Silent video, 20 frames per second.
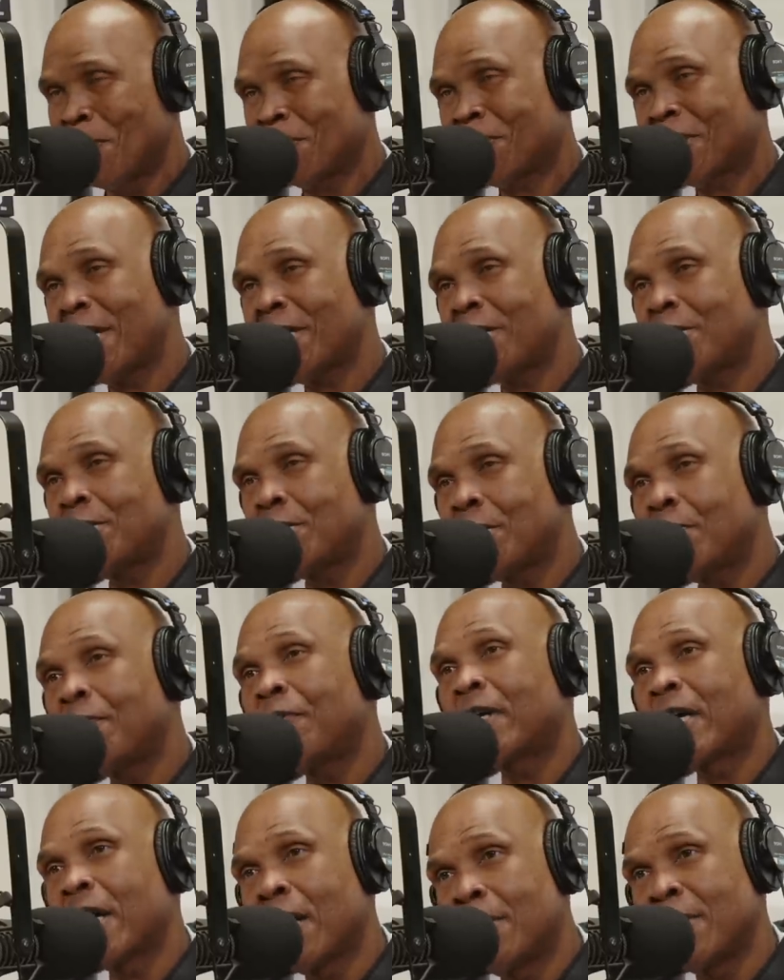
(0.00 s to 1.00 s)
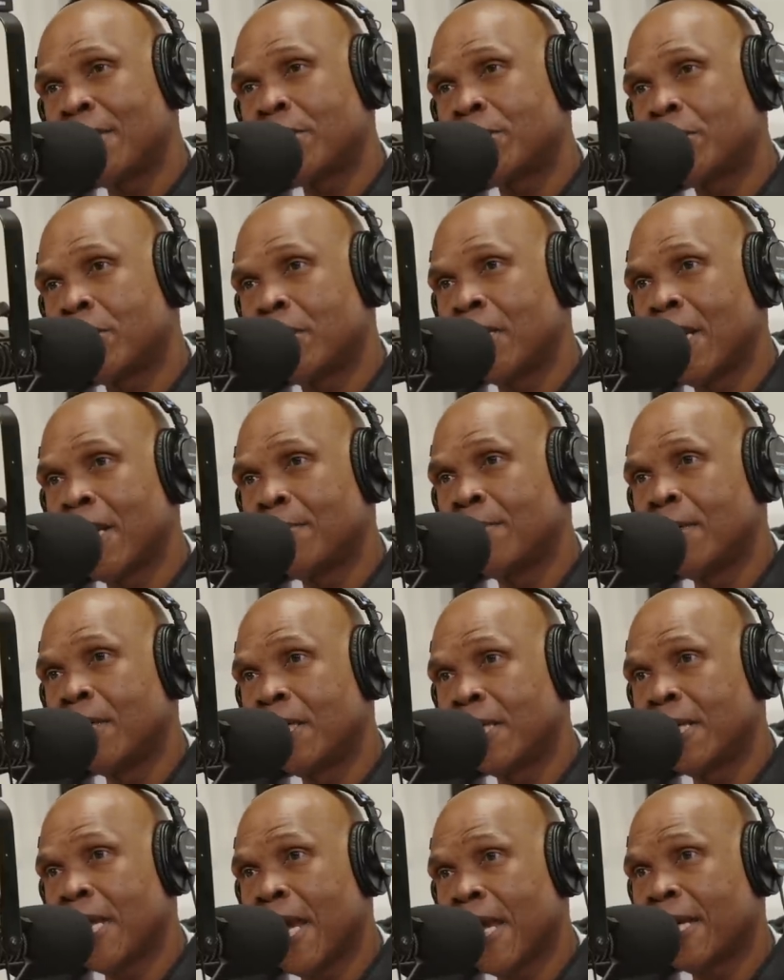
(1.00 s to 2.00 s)
well, thank you for coming into the
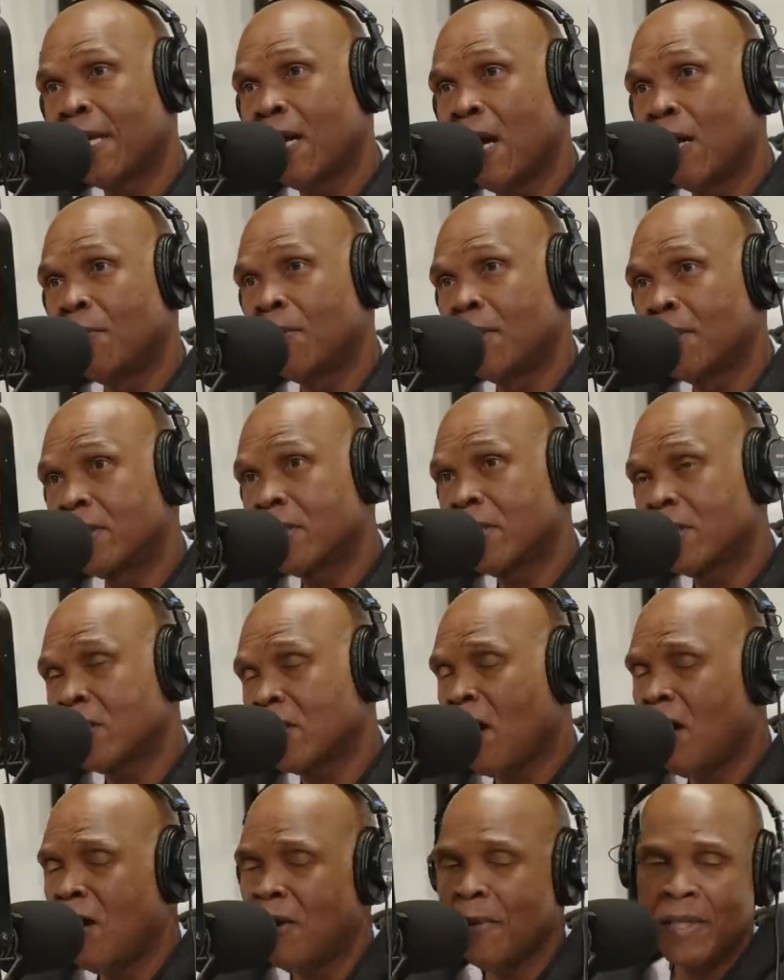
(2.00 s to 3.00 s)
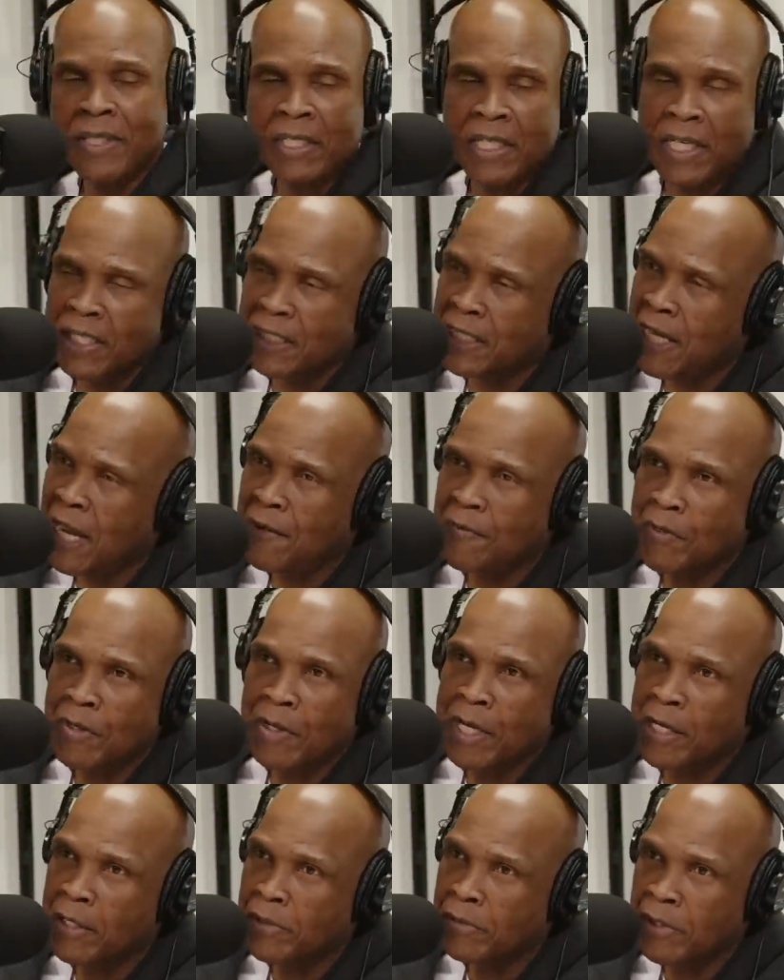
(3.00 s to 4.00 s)
neighborhood and hanging yeah. out with thank us. It's you. always good to have your
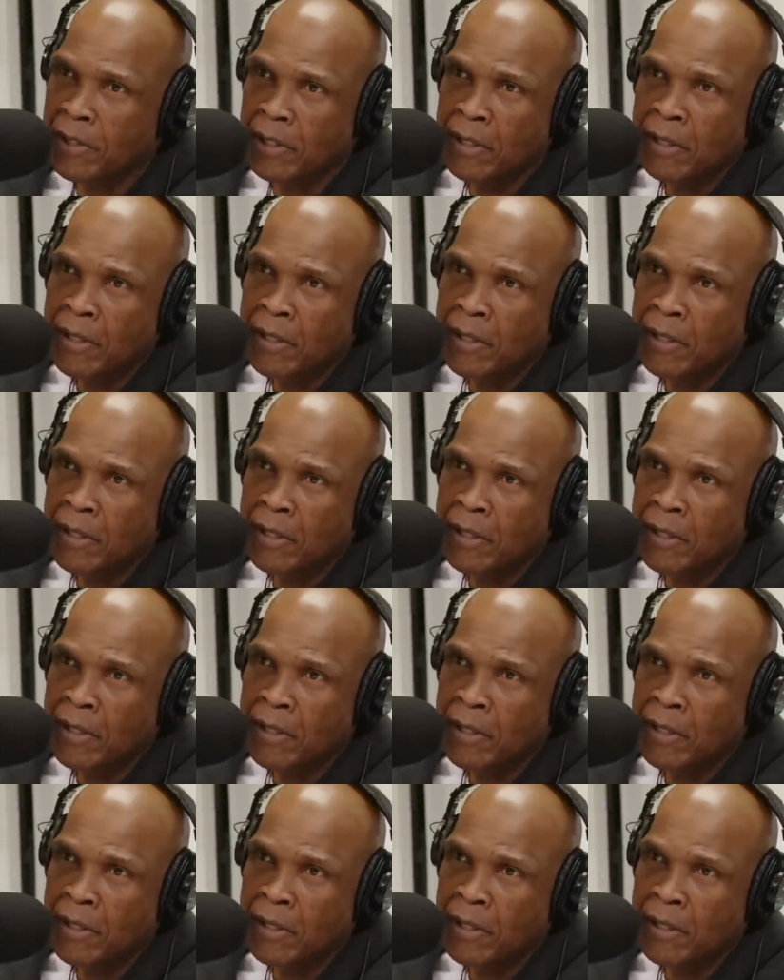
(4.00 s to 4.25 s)
energy.